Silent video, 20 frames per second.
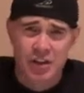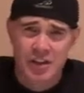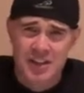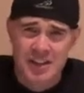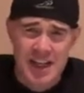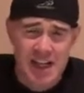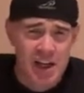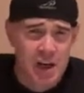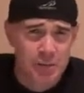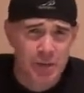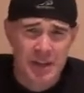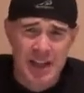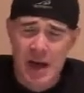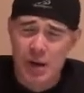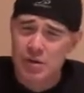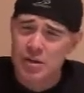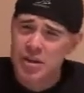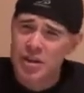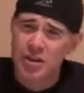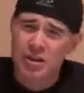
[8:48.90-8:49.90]
looked terrible.
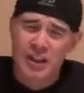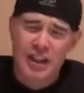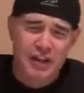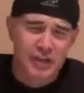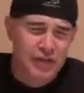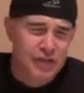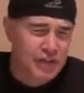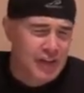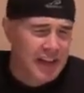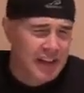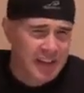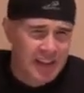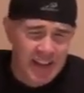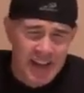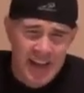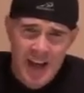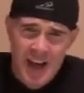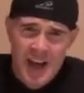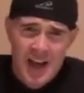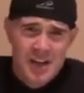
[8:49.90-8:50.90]
Now, it was only a
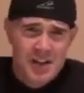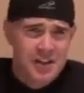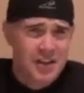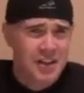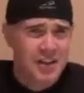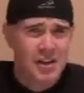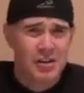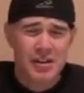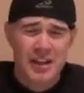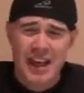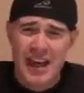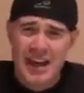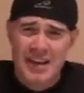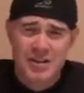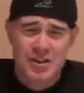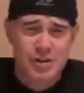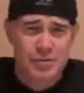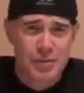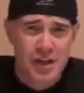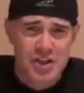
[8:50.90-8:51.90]
friendly, so you don't care
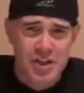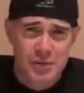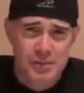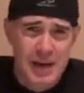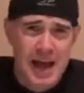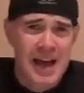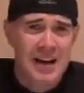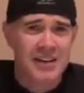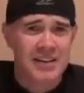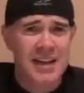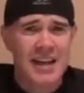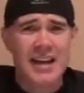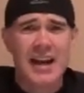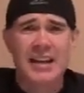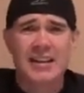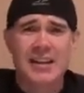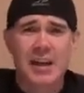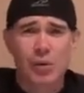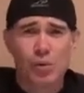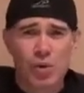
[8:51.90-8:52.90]
too much about it. And they
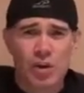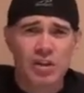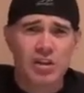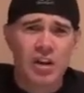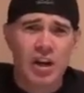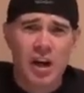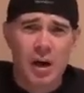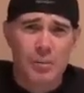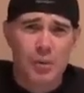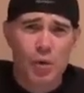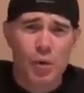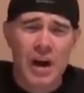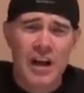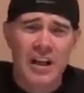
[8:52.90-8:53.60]
got their World Cup